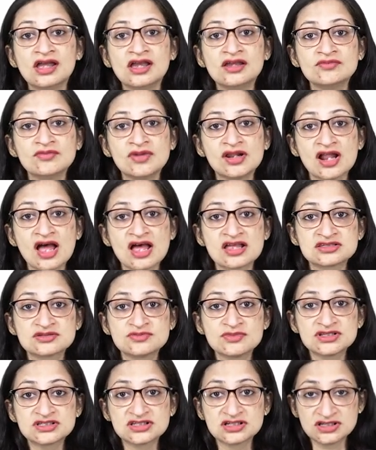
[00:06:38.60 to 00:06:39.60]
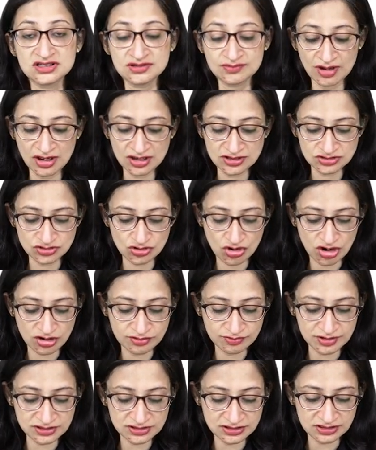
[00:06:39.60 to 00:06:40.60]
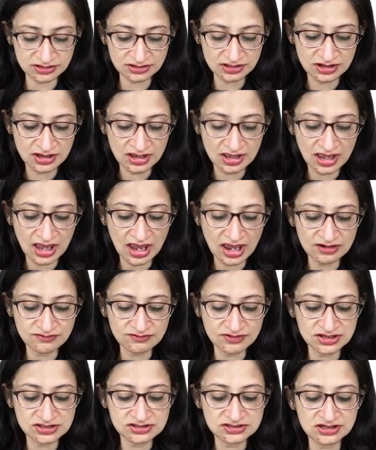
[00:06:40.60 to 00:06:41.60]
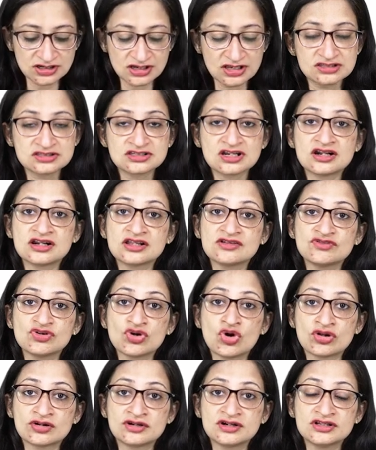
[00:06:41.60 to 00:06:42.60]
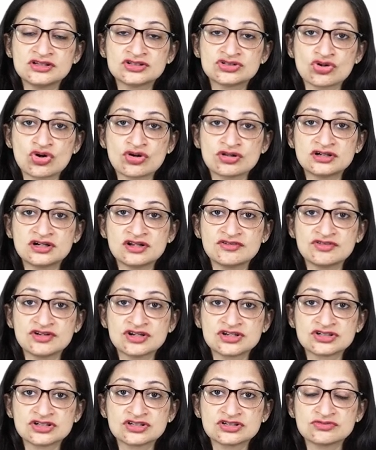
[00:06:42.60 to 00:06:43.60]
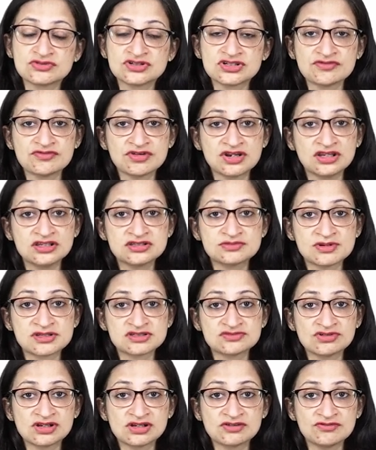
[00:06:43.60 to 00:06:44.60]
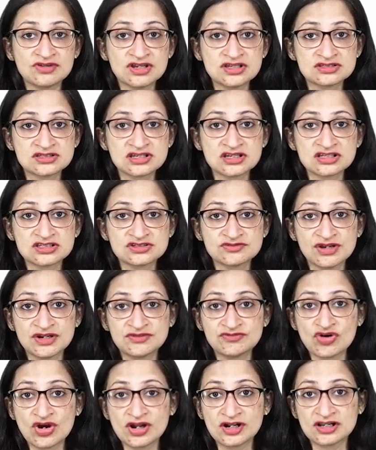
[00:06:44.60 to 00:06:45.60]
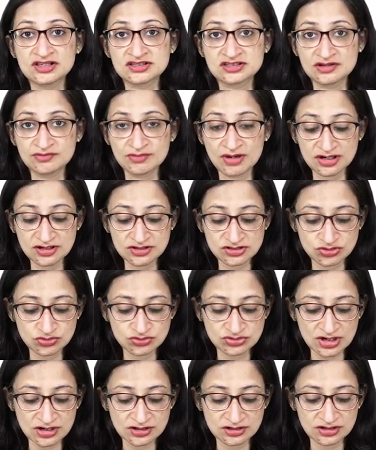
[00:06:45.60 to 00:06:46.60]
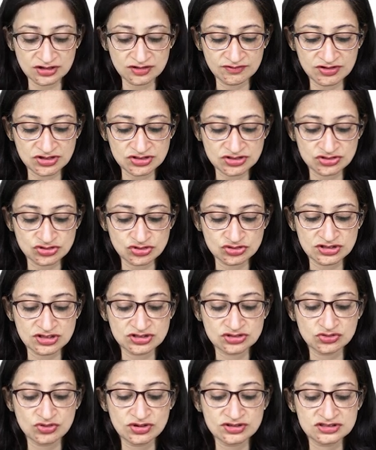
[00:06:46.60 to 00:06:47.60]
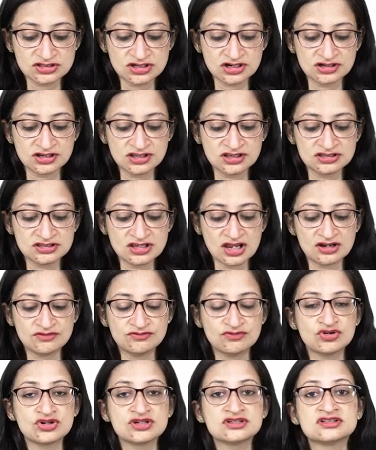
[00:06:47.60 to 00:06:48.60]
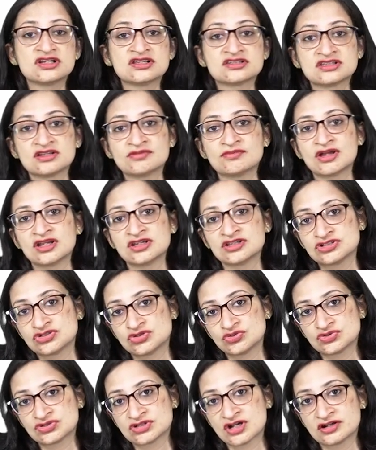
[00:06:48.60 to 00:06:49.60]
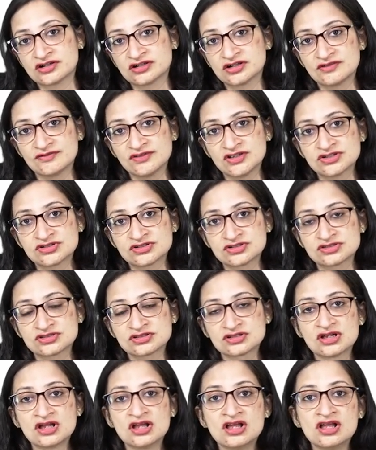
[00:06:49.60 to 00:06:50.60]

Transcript: In marasmus, edema is not present. And wasting and stunting, we already saw the definitions which are very specific. Wasting is weight for height less than minus 2 standard deviations or let's and stunting is height for age less than minus 2 standard deviations.